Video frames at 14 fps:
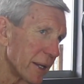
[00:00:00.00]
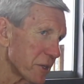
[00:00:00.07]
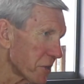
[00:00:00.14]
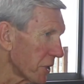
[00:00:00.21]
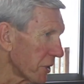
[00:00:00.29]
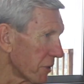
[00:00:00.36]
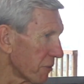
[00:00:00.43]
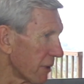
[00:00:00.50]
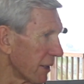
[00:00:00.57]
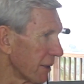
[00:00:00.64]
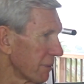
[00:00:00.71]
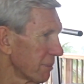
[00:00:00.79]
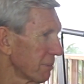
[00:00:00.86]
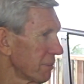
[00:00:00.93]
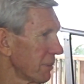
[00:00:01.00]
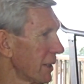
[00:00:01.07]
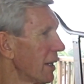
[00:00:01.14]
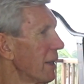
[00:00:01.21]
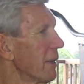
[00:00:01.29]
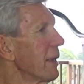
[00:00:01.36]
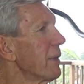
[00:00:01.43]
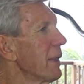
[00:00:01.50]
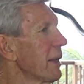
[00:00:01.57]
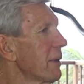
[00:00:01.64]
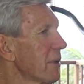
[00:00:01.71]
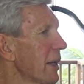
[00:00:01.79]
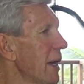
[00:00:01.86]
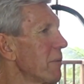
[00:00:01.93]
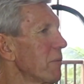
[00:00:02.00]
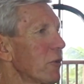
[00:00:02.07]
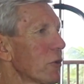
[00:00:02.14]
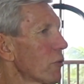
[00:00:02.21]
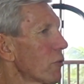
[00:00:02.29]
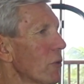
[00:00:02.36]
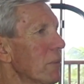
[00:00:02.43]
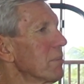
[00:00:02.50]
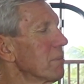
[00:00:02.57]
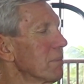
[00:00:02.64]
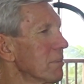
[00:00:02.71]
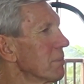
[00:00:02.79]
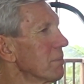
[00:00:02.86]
instinctively. That came just from